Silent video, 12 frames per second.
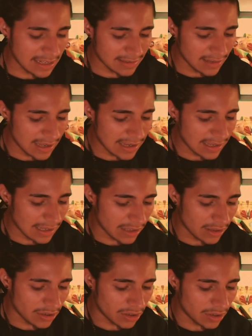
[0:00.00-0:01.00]
It's like,
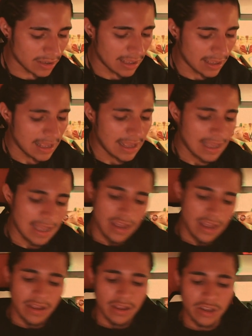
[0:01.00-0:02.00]

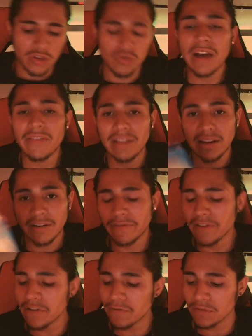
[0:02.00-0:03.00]
you have a lot of
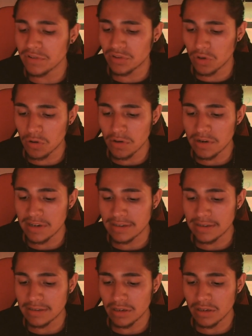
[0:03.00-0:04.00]
fearful
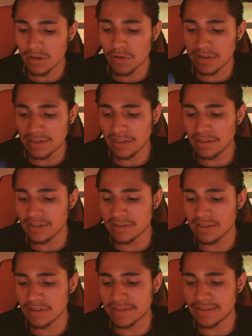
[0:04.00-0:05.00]
stories you are telling
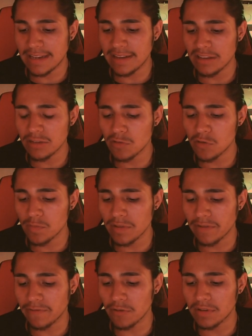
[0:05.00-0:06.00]
yourself. Stay in the
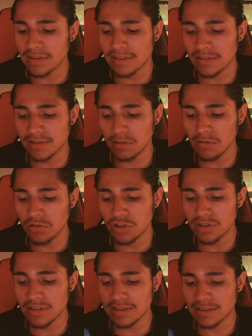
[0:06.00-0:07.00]
moment. Focus on
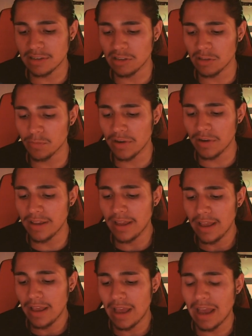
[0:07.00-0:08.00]
solutions and
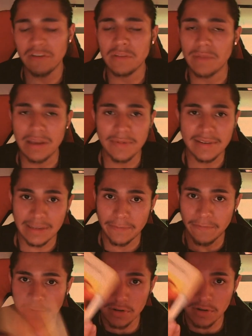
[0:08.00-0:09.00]
celebrate every baby
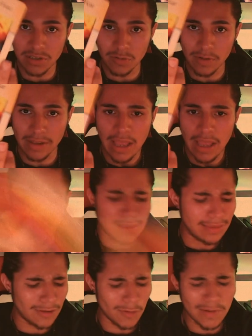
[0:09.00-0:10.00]
step forward to it.
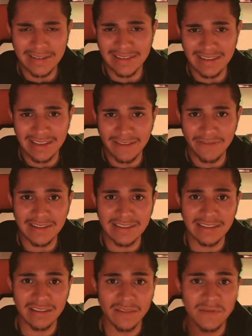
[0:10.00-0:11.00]
Nobody said that
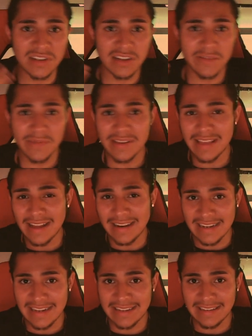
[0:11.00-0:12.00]
finding love was going to be that
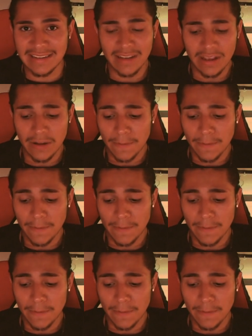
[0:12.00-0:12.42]
easy.